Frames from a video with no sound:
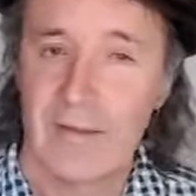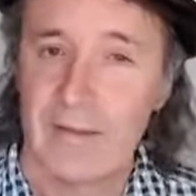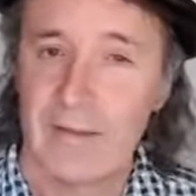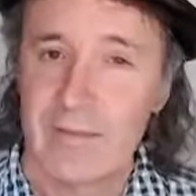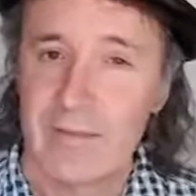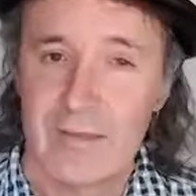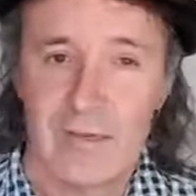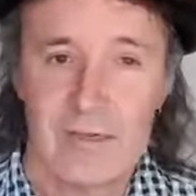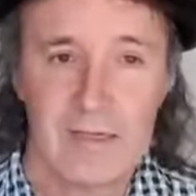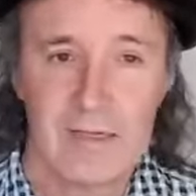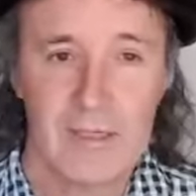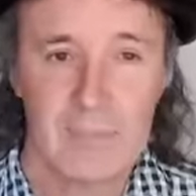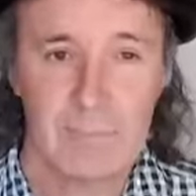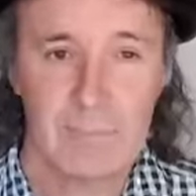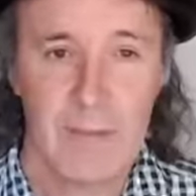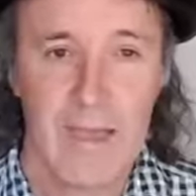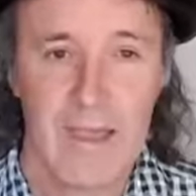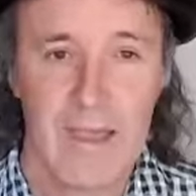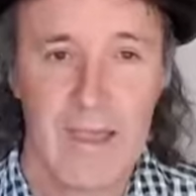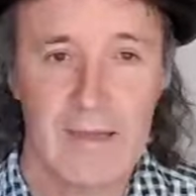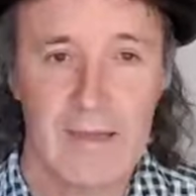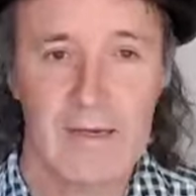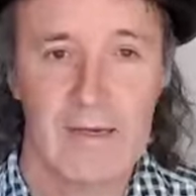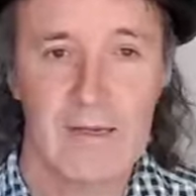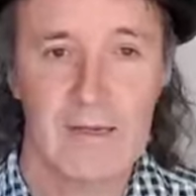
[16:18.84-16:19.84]
The
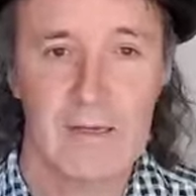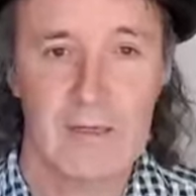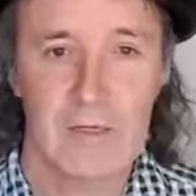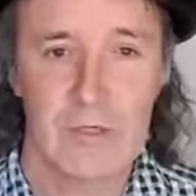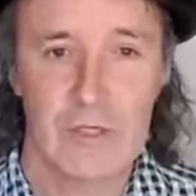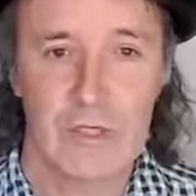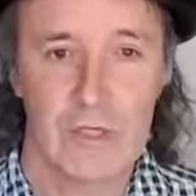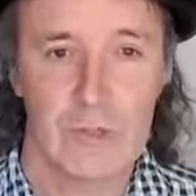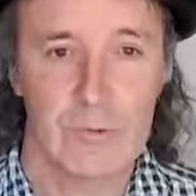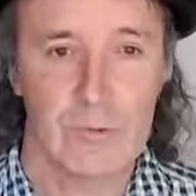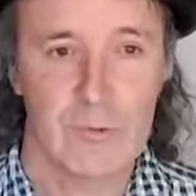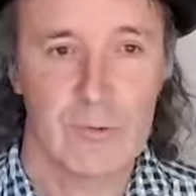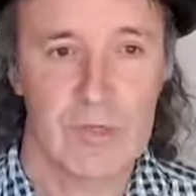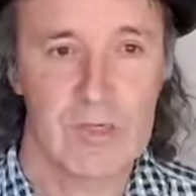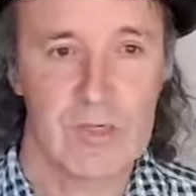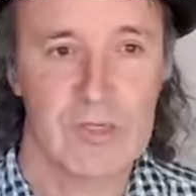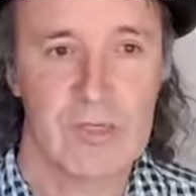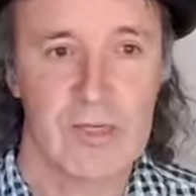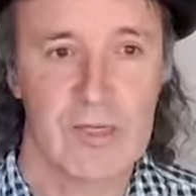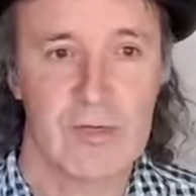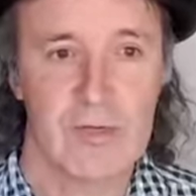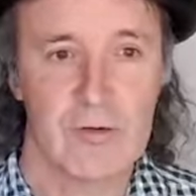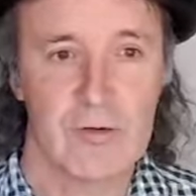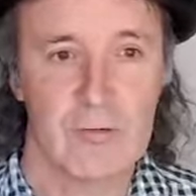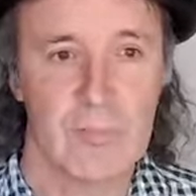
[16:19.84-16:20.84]
expanding Jewish
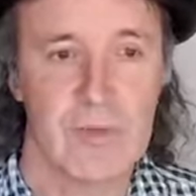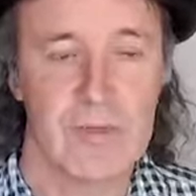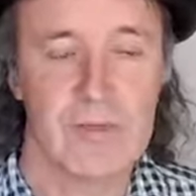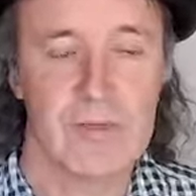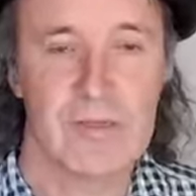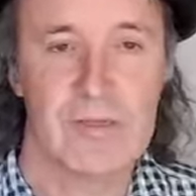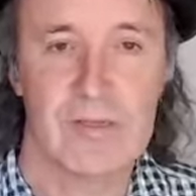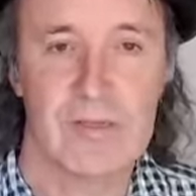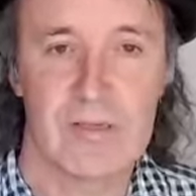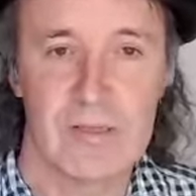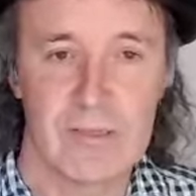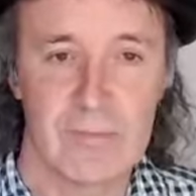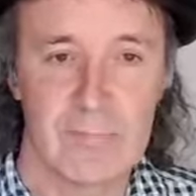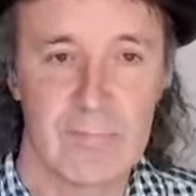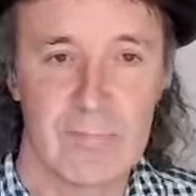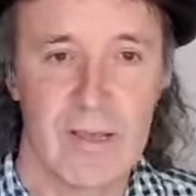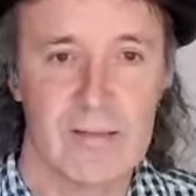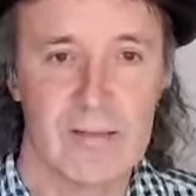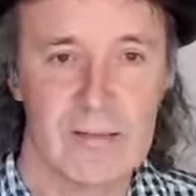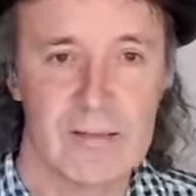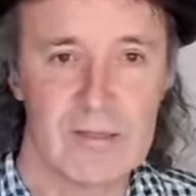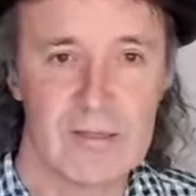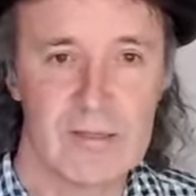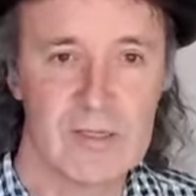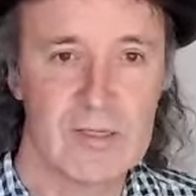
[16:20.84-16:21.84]
settlements in the
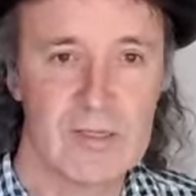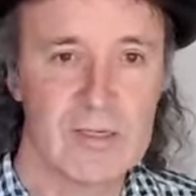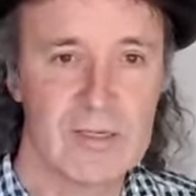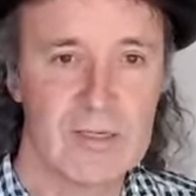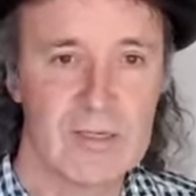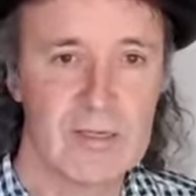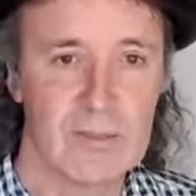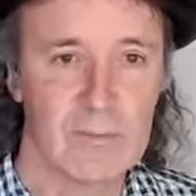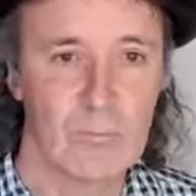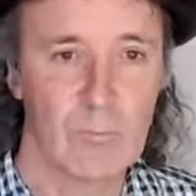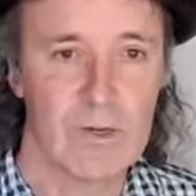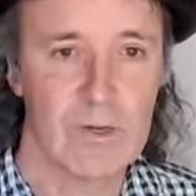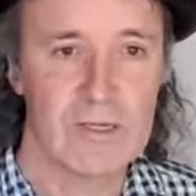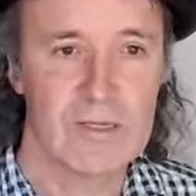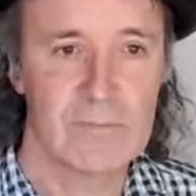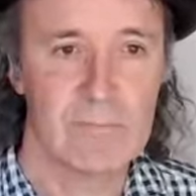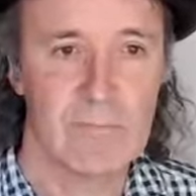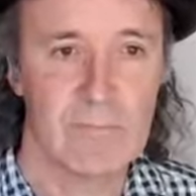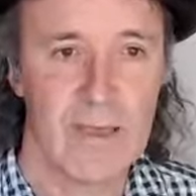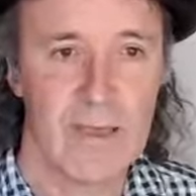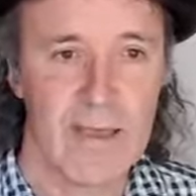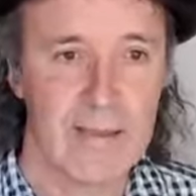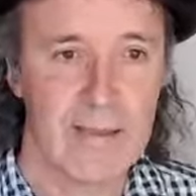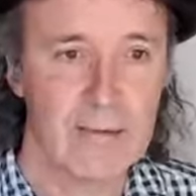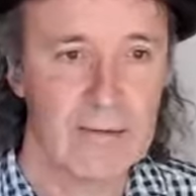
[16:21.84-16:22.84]
Palestinian West
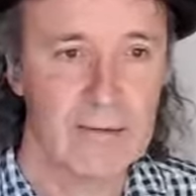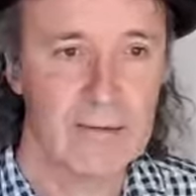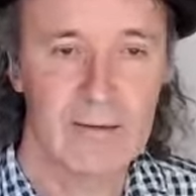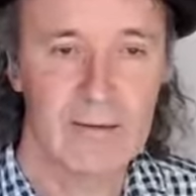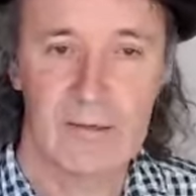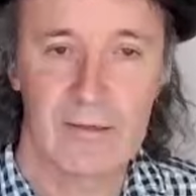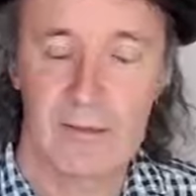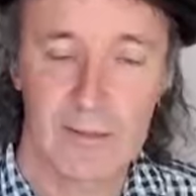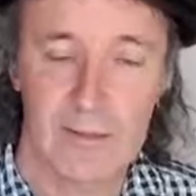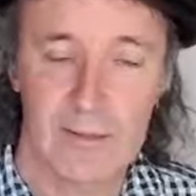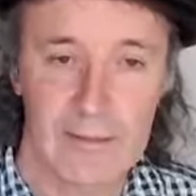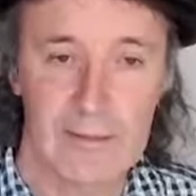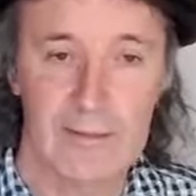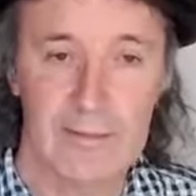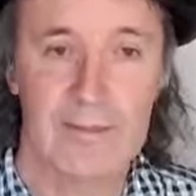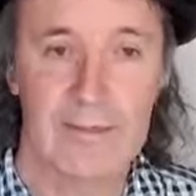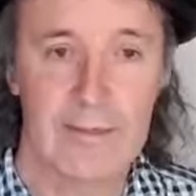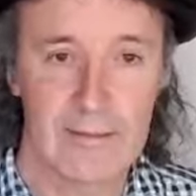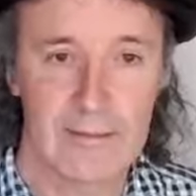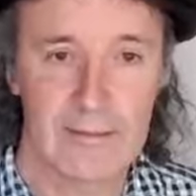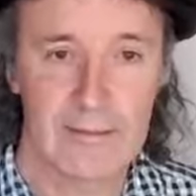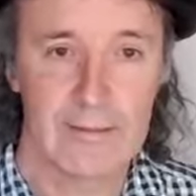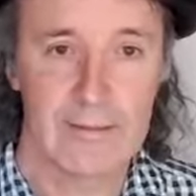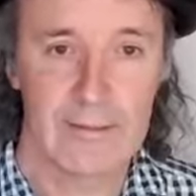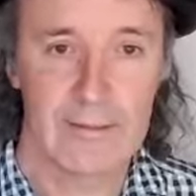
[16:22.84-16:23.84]
Bank, clearly
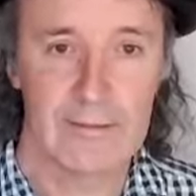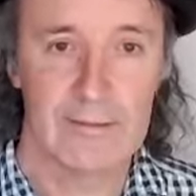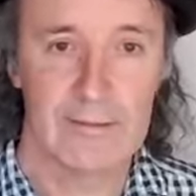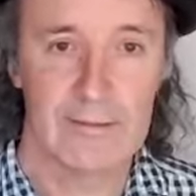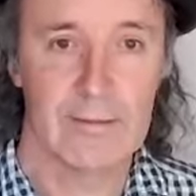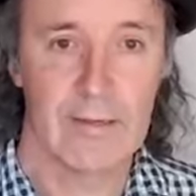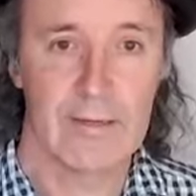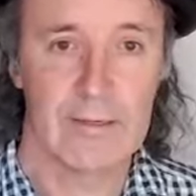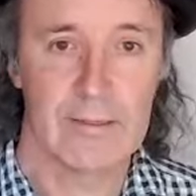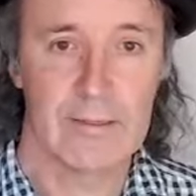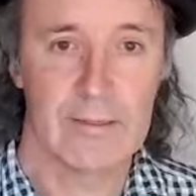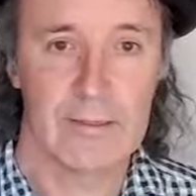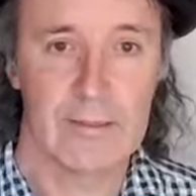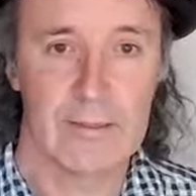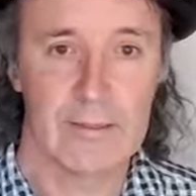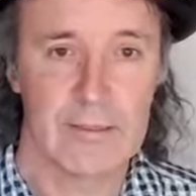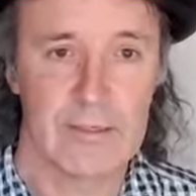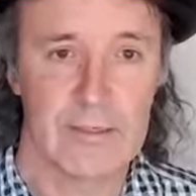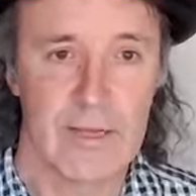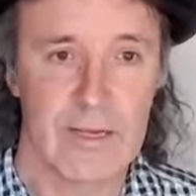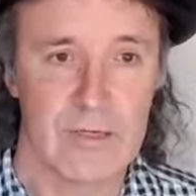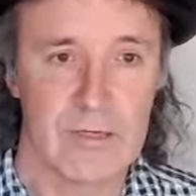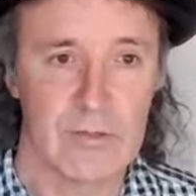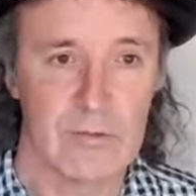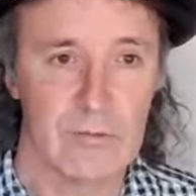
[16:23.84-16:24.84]
illegal under
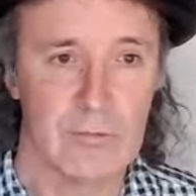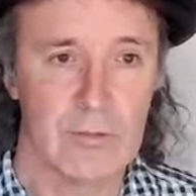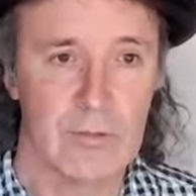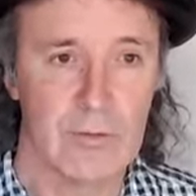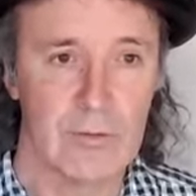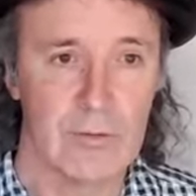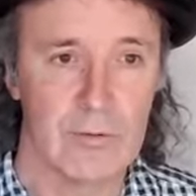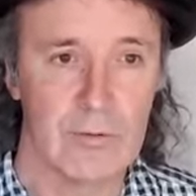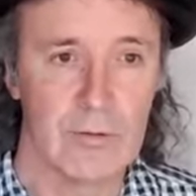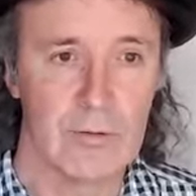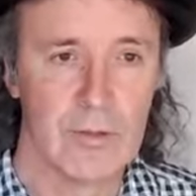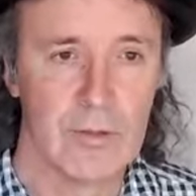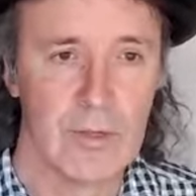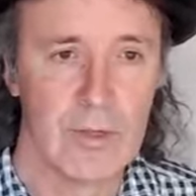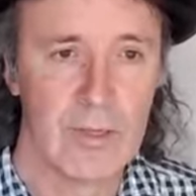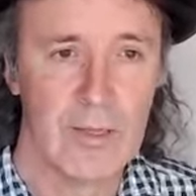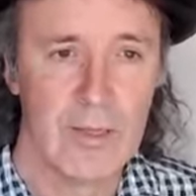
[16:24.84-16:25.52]
international law,